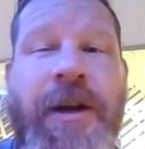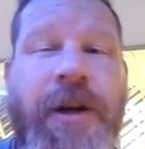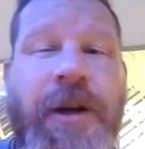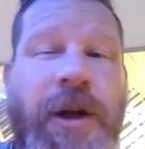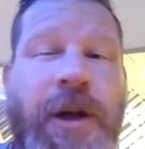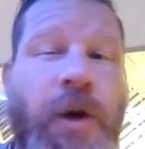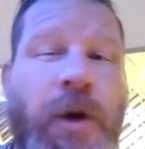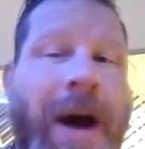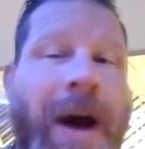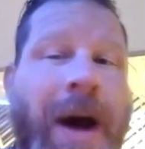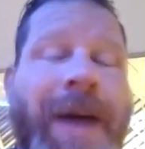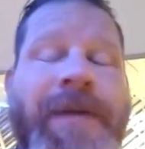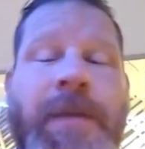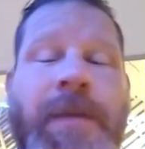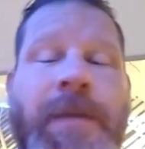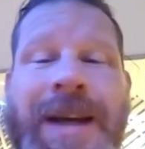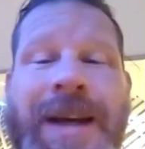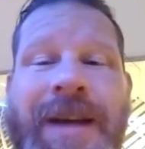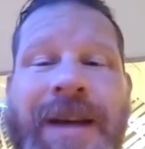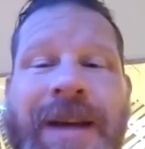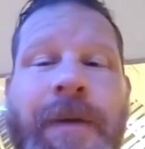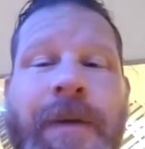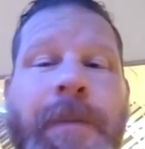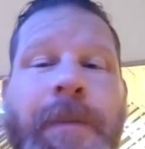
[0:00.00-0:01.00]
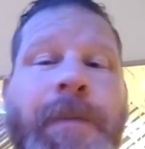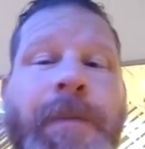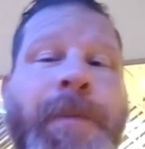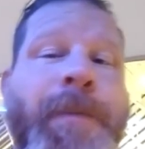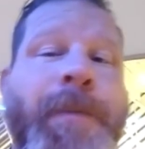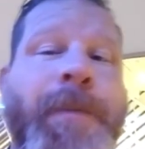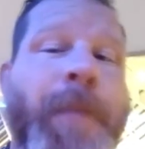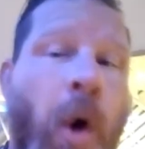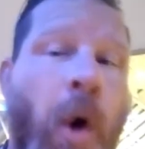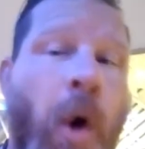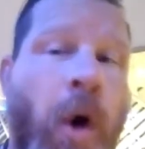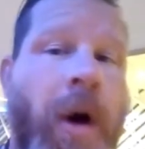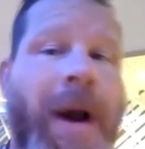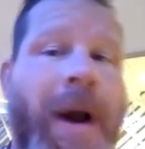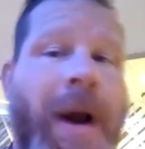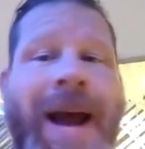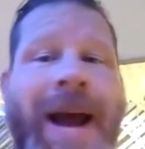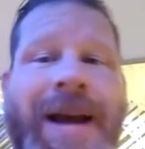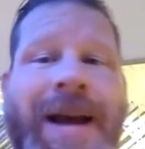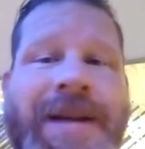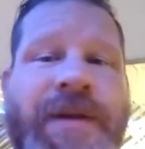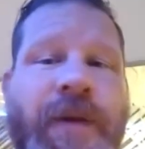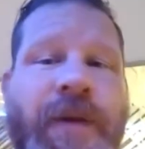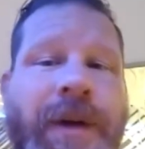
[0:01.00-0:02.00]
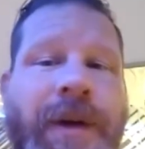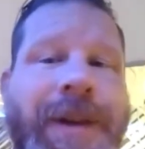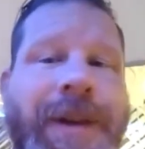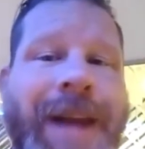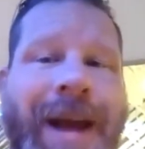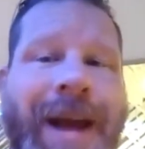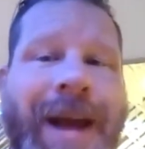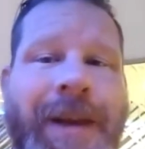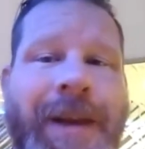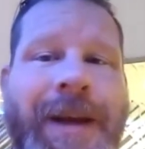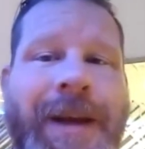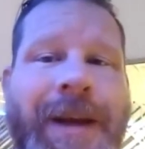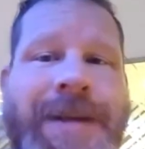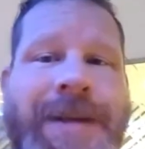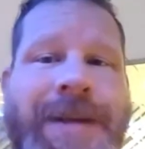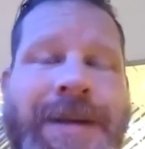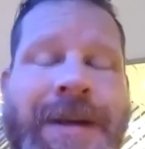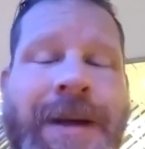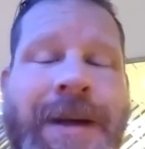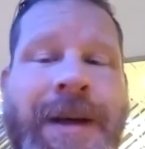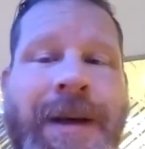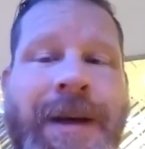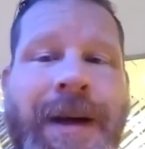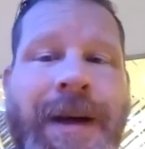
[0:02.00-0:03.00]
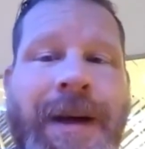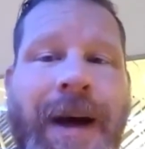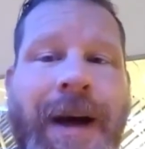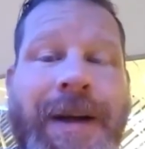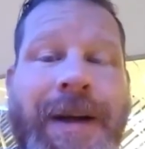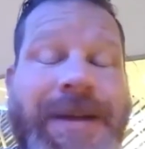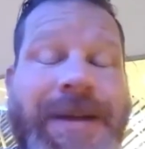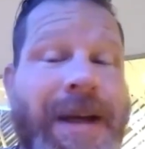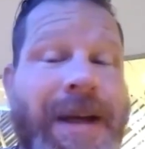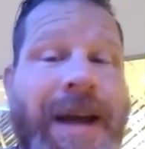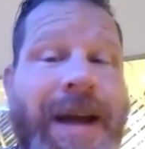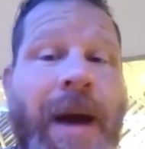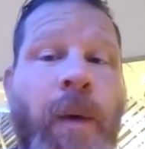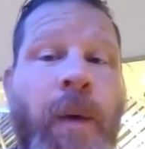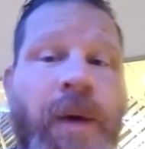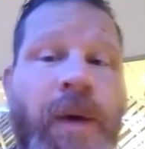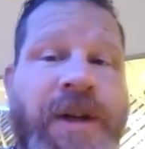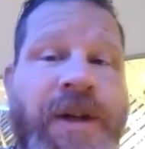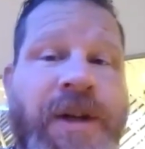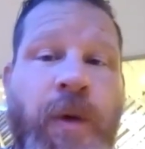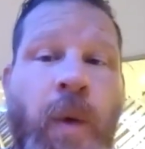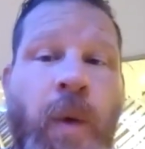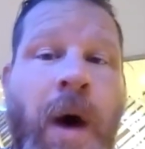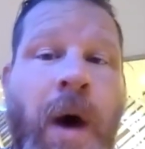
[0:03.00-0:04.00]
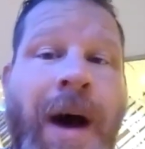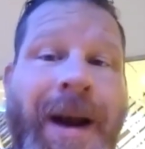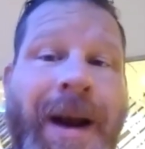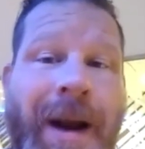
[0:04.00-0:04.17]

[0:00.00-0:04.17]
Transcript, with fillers: You have to be more as relentless uh, to get what you want